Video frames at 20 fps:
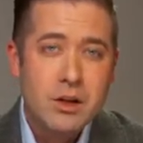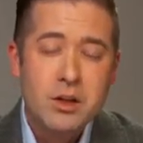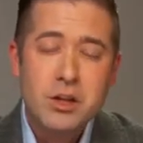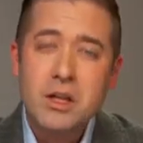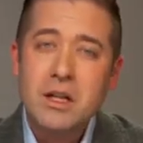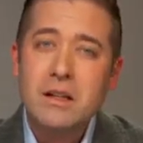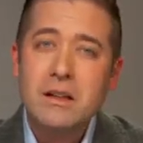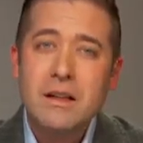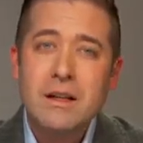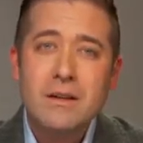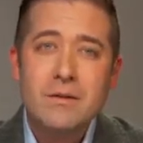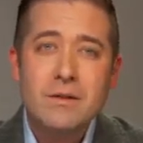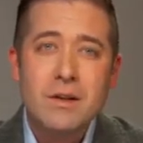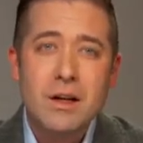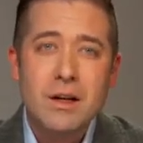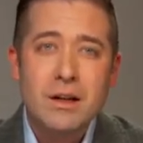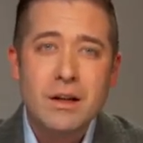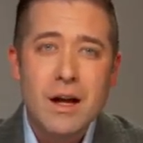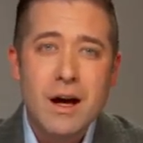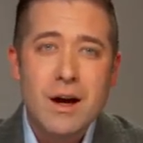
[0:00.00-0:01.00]
She
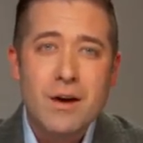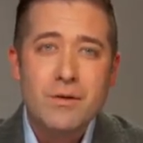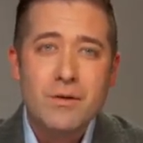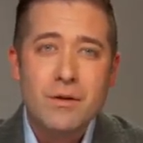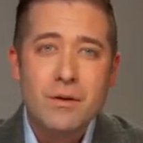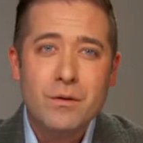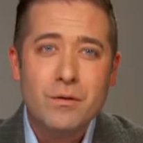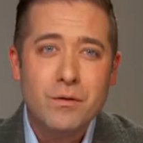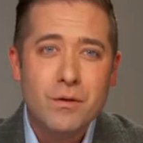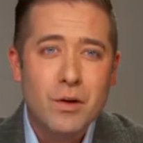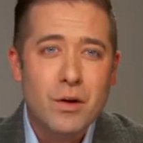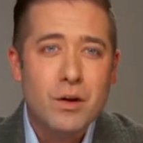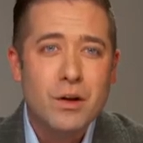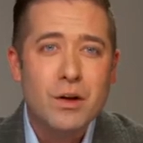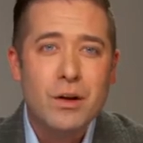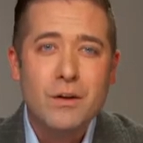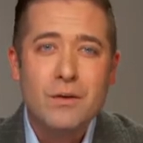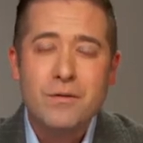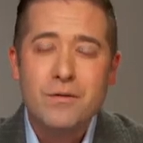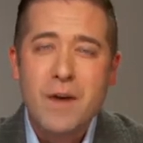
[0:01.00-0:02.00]
lived a life
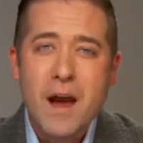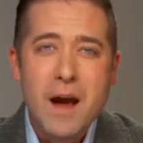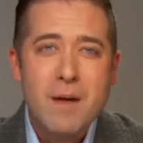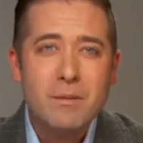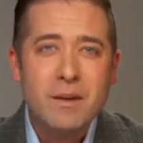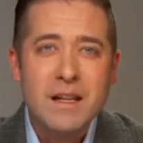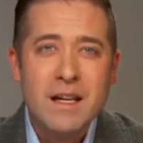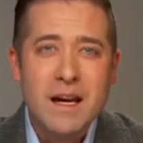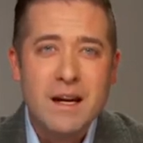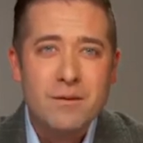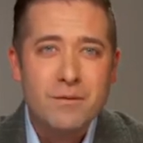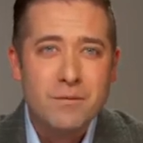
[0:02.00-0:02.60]
full of family